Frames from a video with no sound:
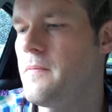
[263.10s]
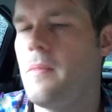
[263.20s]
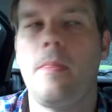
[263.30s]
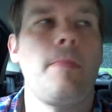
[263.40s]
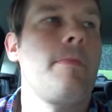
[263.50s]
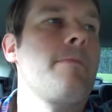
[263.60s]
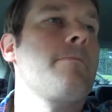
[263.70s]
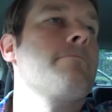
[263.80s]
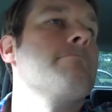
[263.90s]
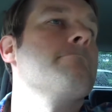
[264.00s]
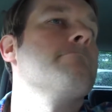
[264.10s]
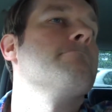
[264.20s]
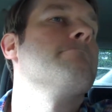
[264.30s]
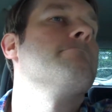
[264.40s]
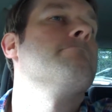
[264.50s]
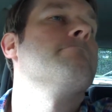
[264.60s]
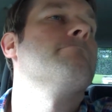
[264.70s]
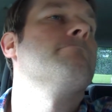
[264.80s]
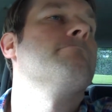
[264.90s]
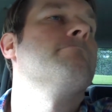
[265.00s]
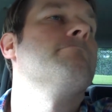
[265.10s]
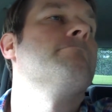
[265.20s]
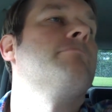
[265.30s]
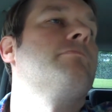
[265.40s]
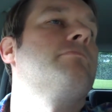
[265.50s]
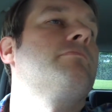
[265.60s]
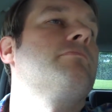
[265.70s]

(no one is talking)